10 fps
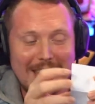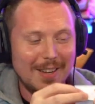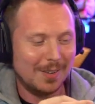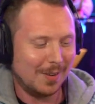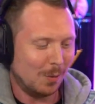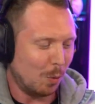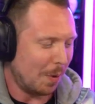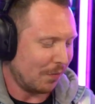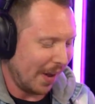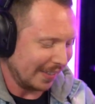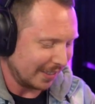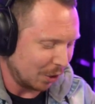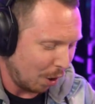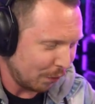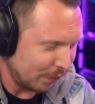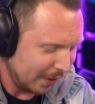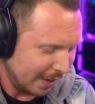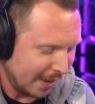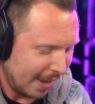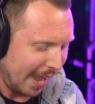they will be facing off
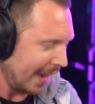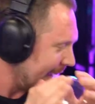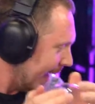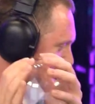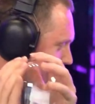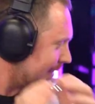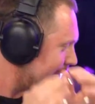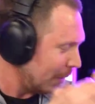against.